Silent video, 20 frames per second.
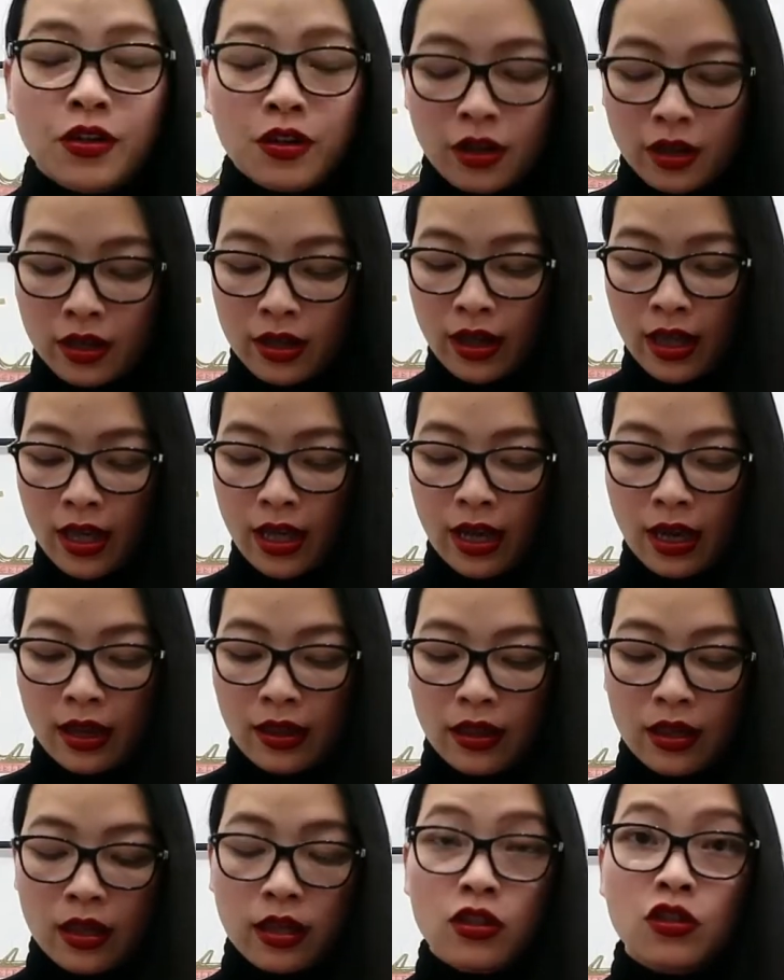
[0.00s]
You got the
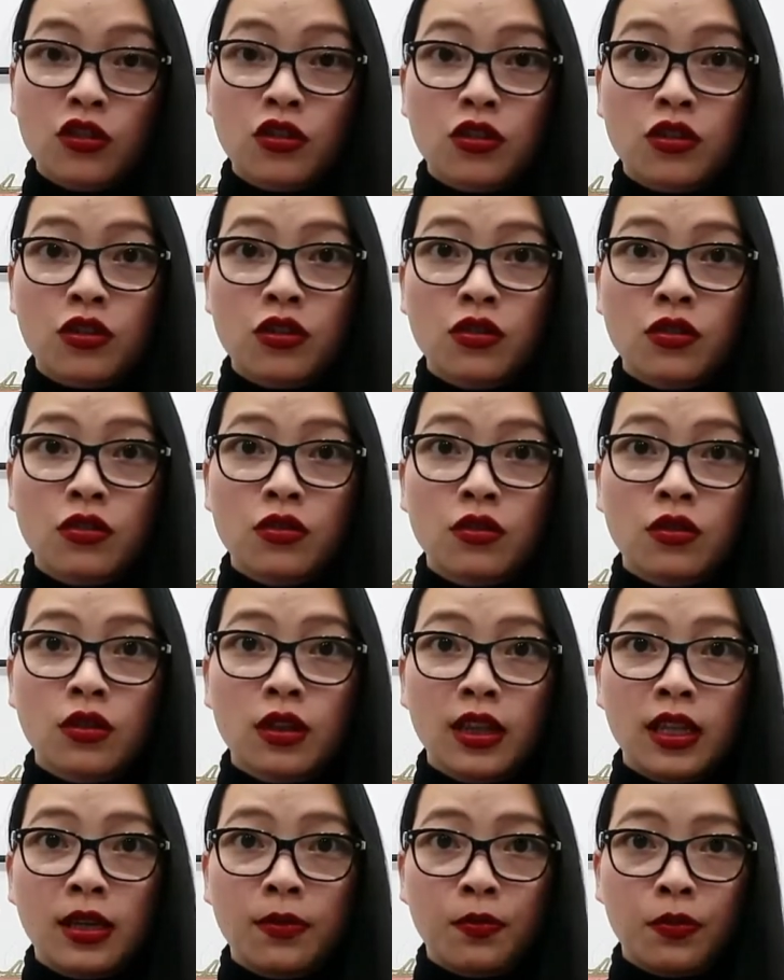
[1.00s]
other
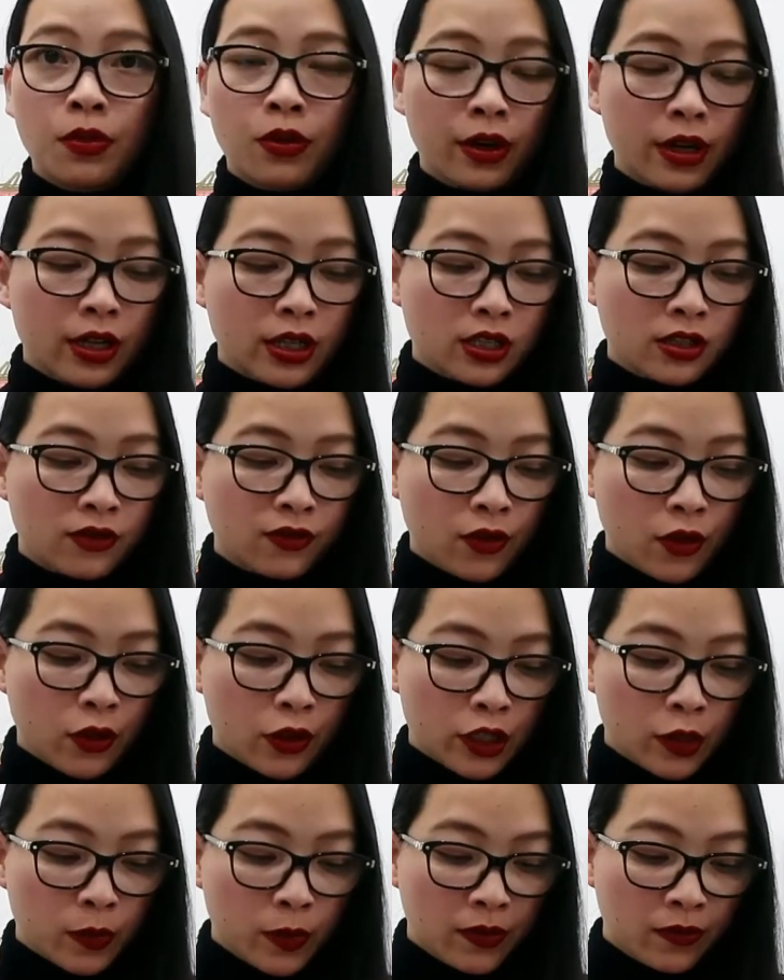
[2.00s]
2 lip products
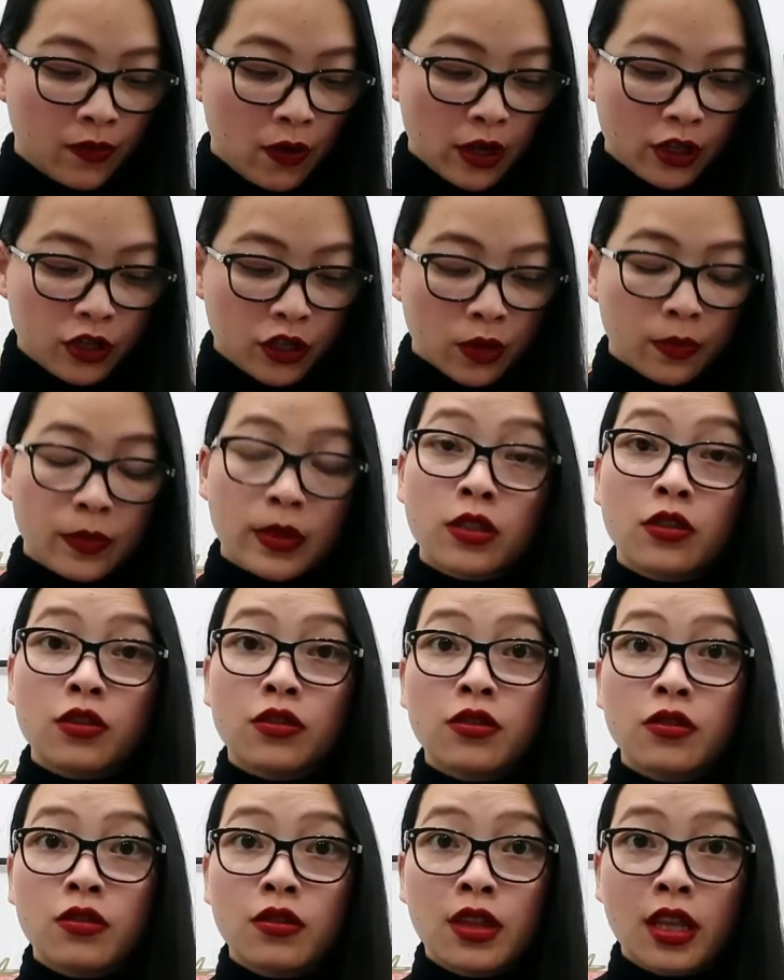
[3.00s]
first before I jump
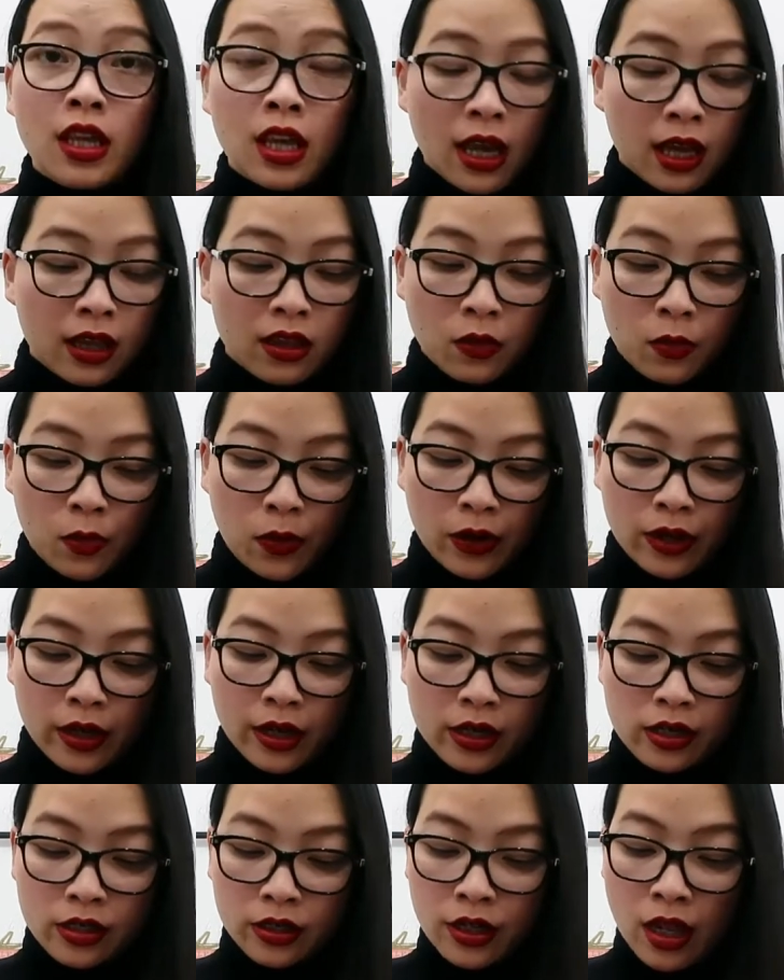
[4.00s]
into the other
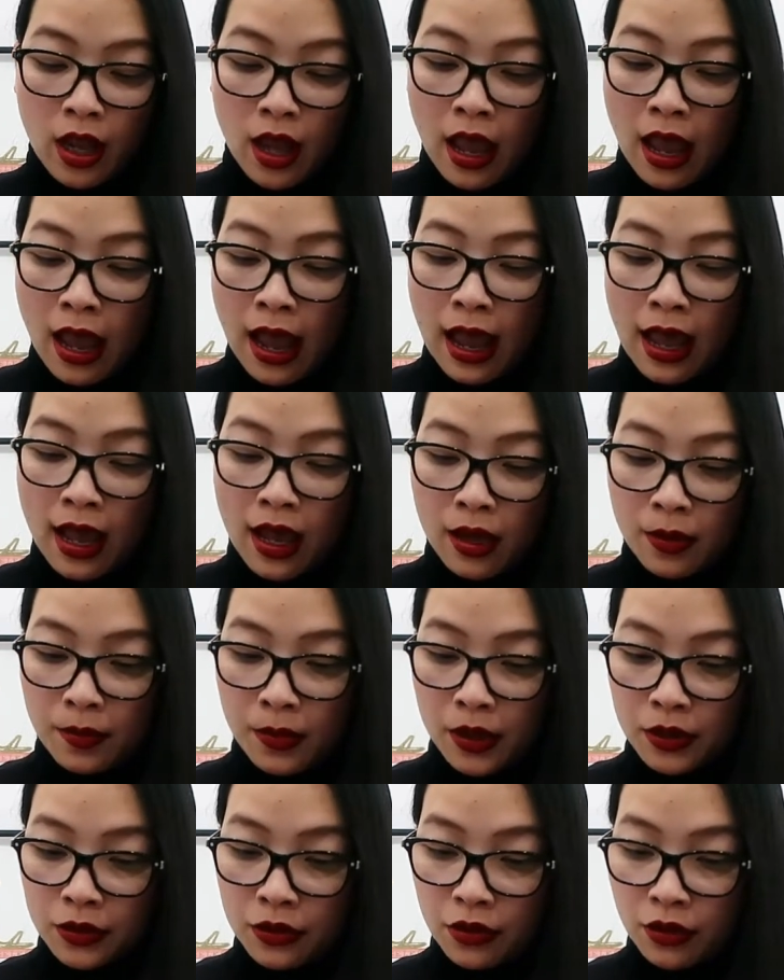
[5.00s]
products.
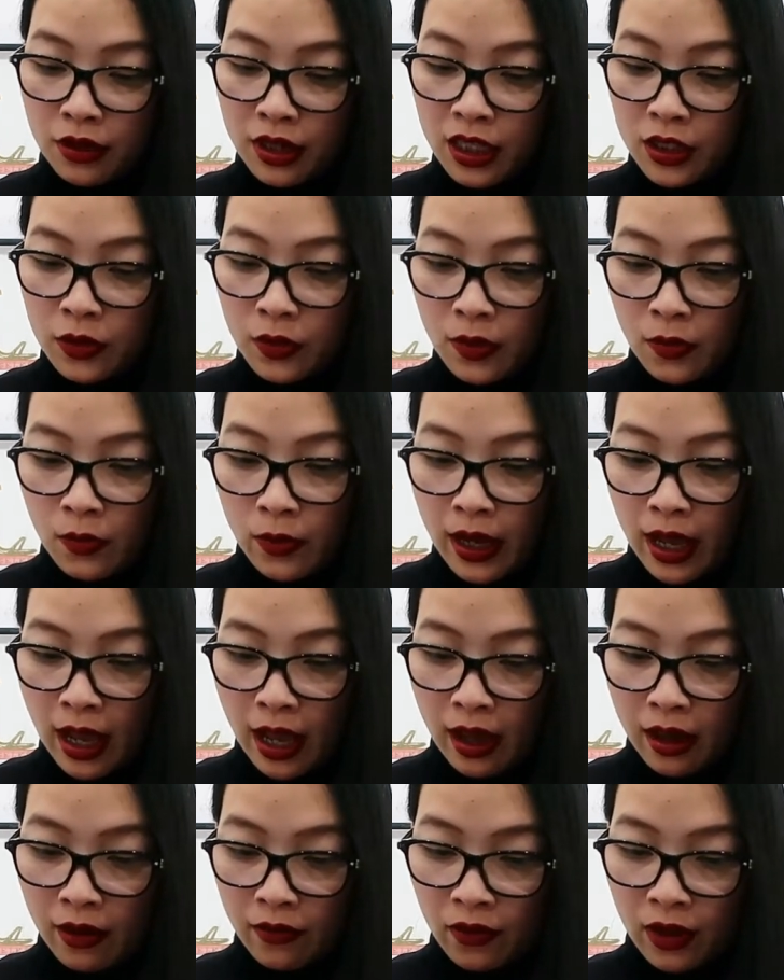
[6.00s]
So this one we
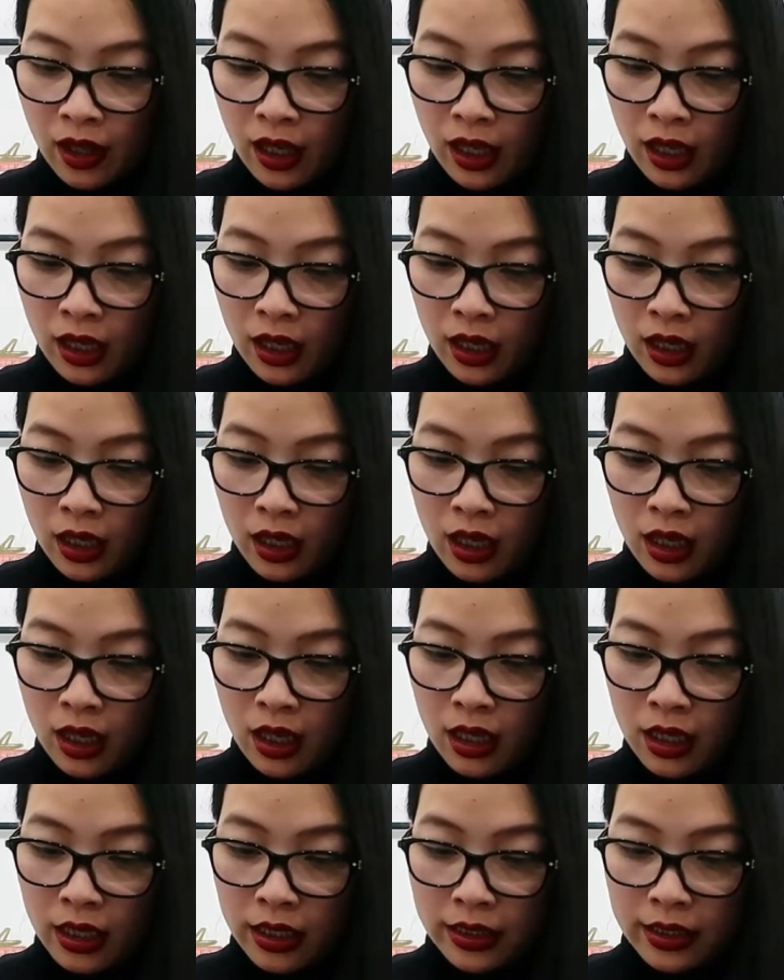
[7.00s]
have
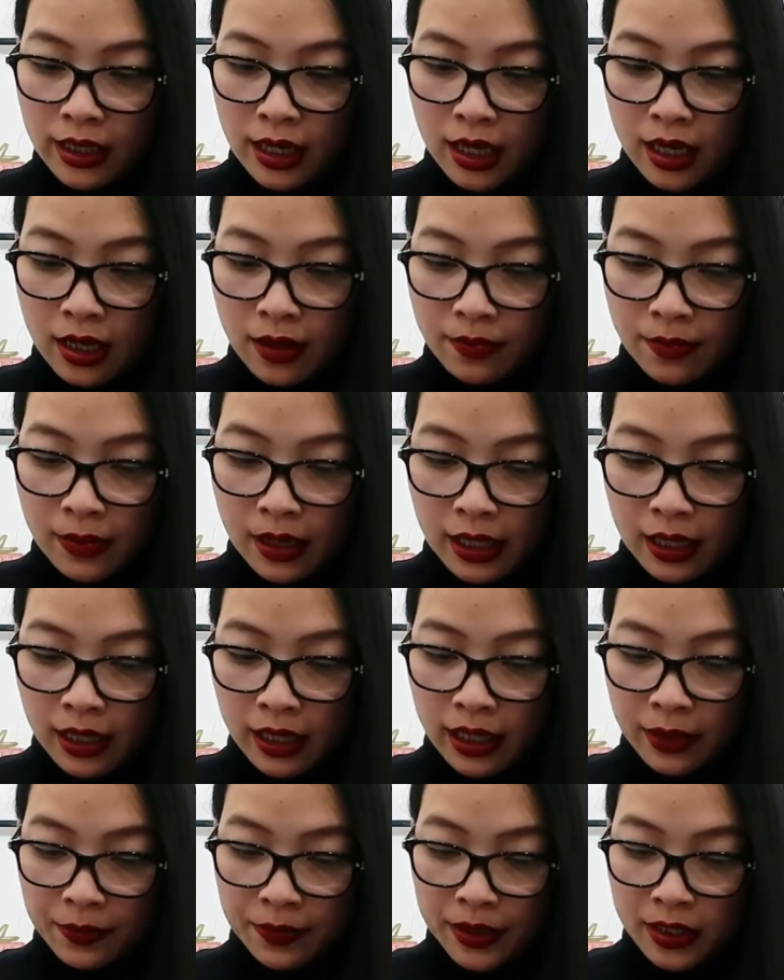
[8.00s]
here is a
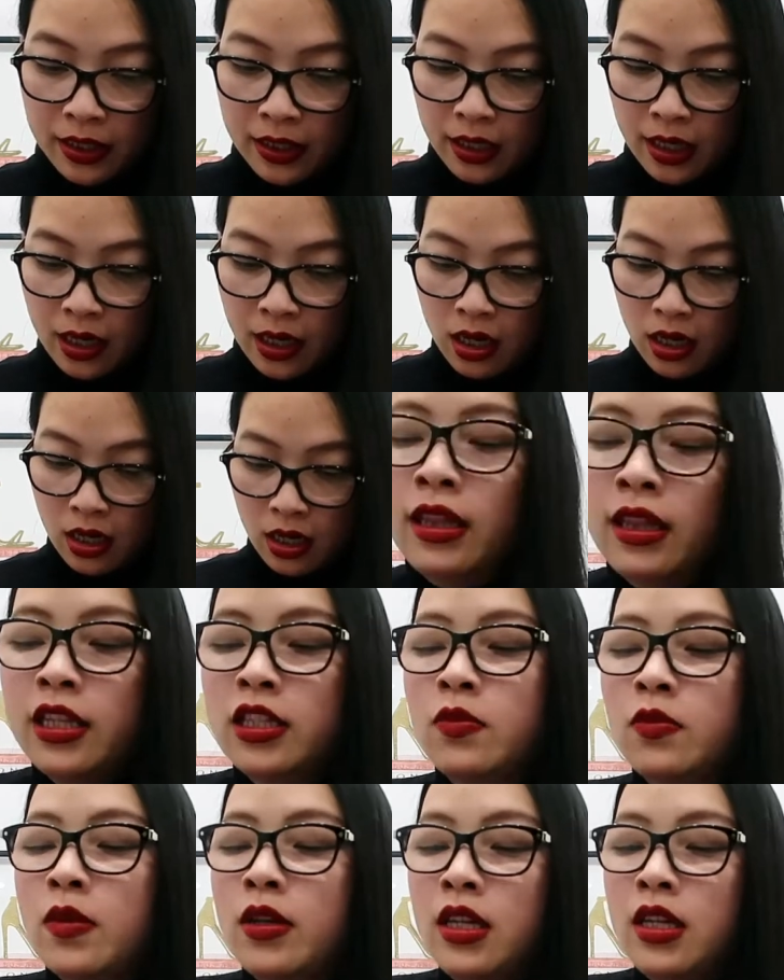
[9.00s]
lipstick.
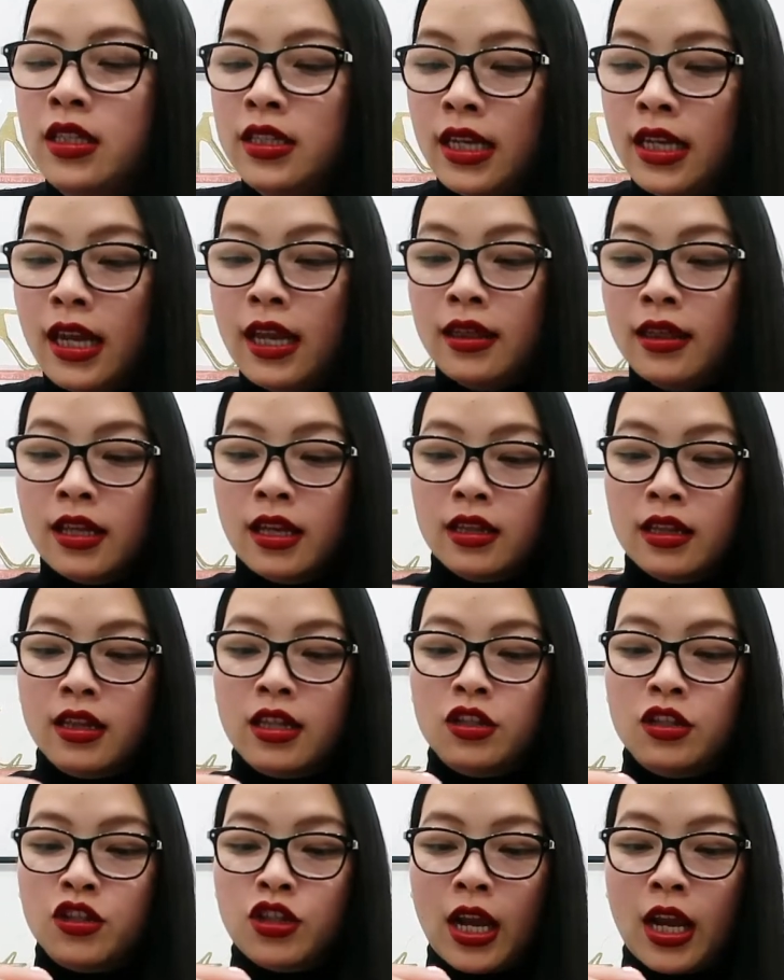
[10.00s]
This one is in
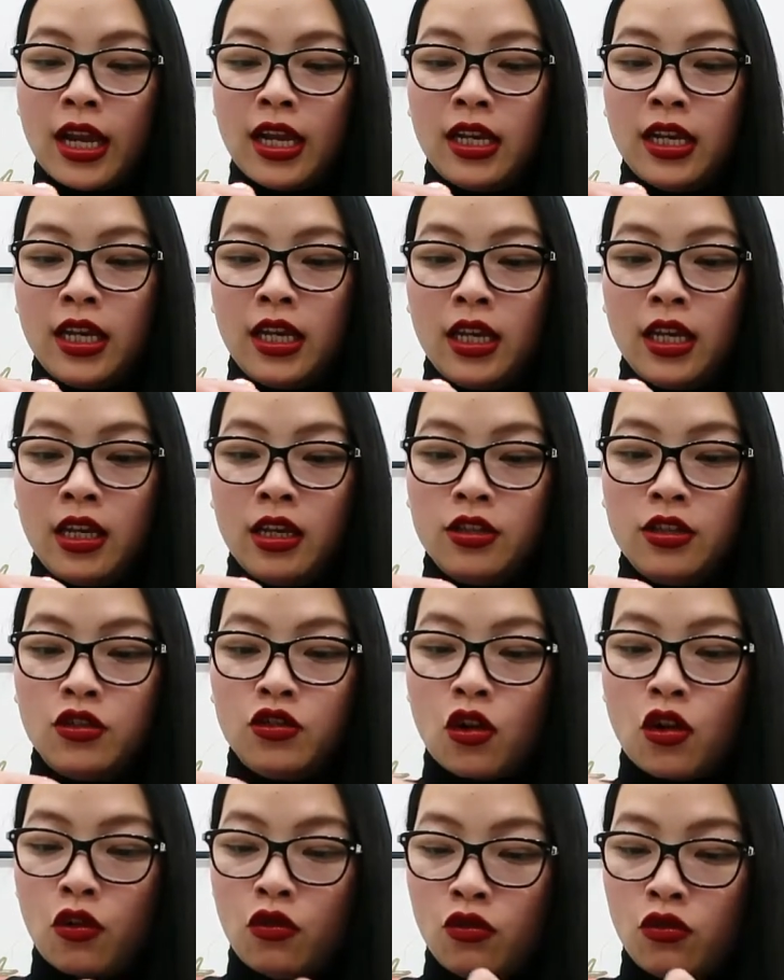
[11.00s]
the shade here,
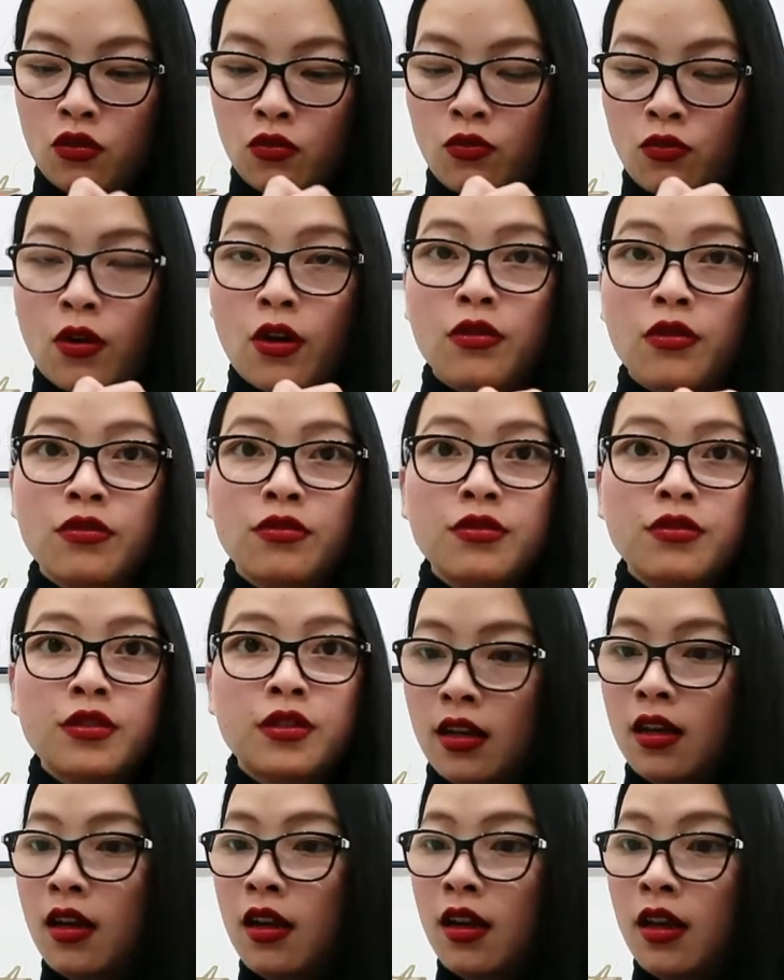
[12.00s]
Stone
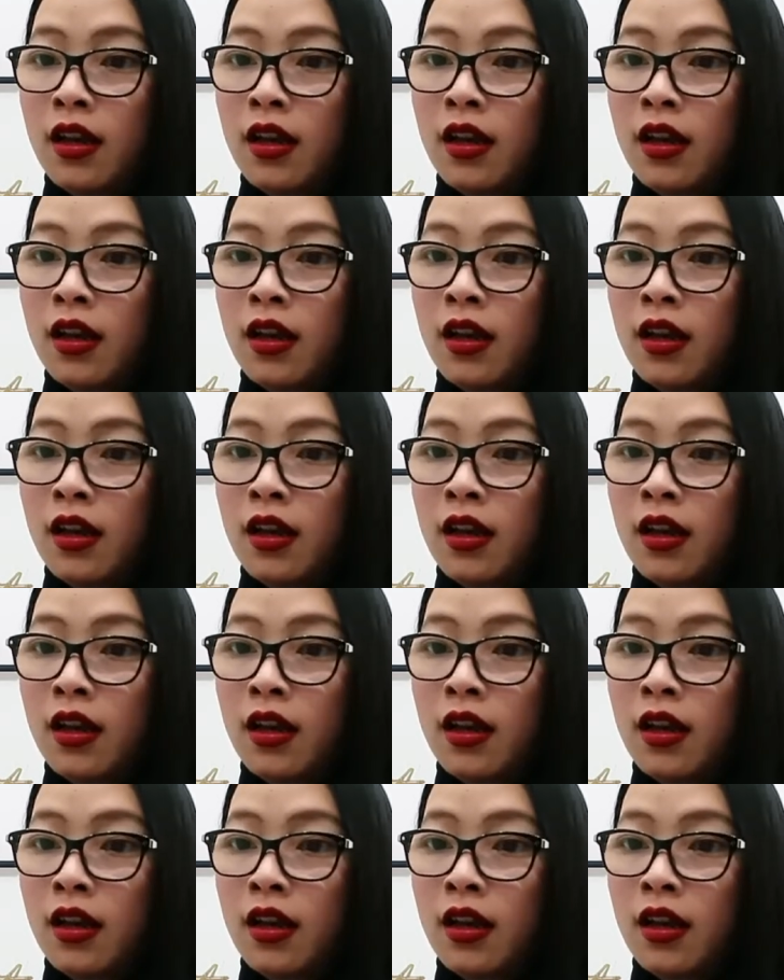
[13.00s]
Rose.